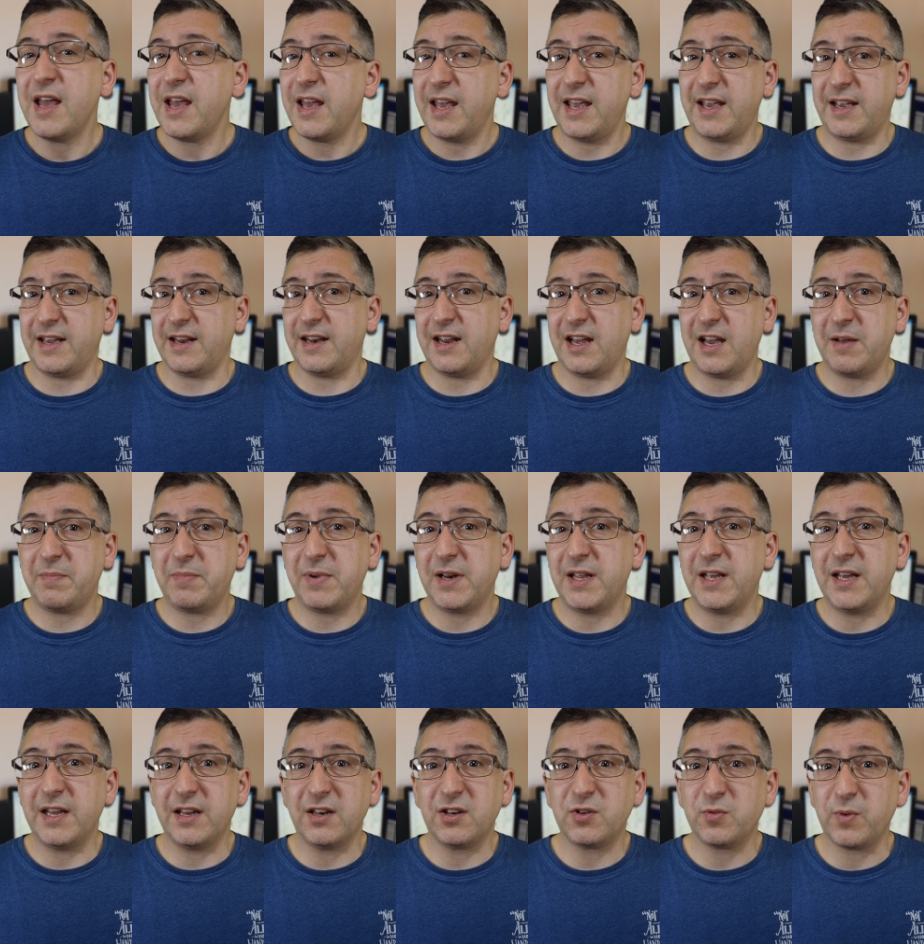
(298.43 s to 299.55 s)
It can happily
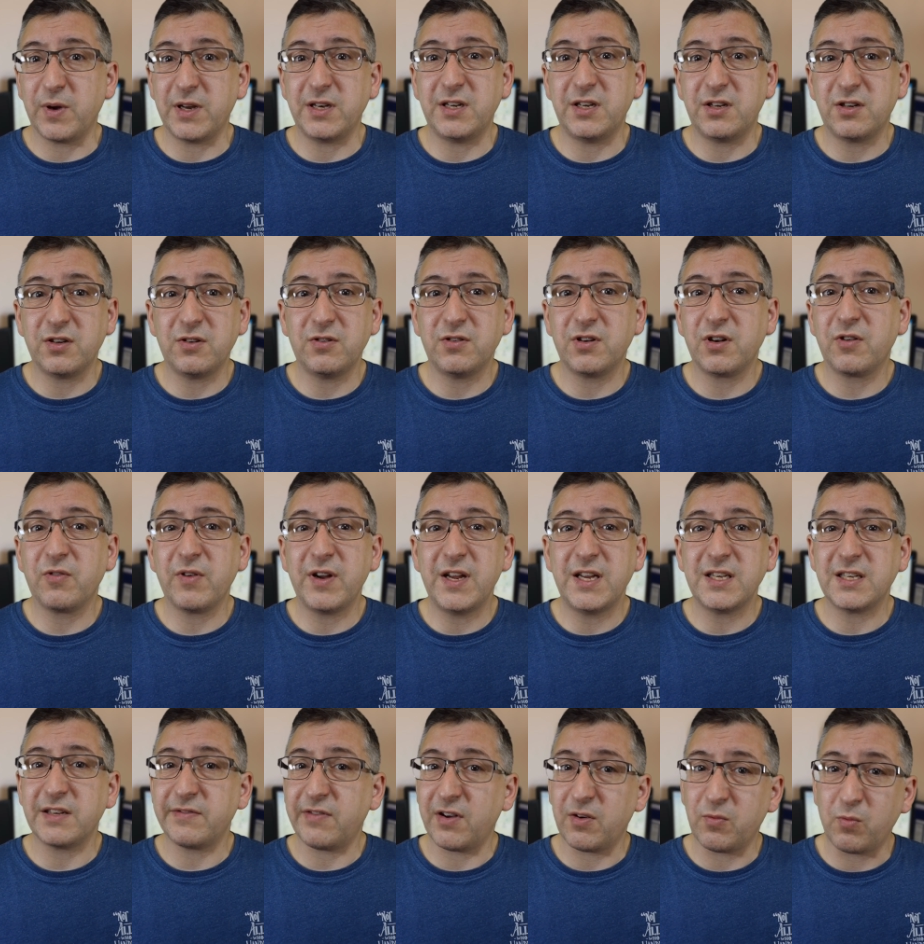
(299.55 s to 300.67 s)
hit 22 degrees
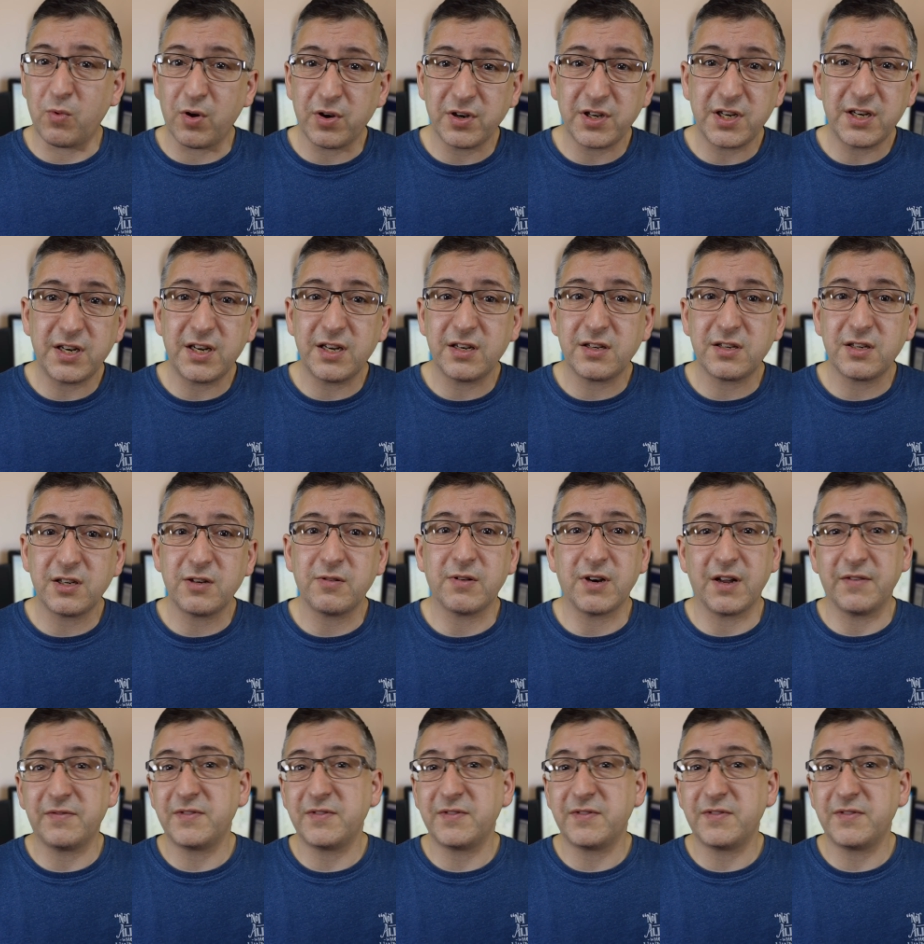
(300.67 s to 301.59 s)
if I wanted it to, and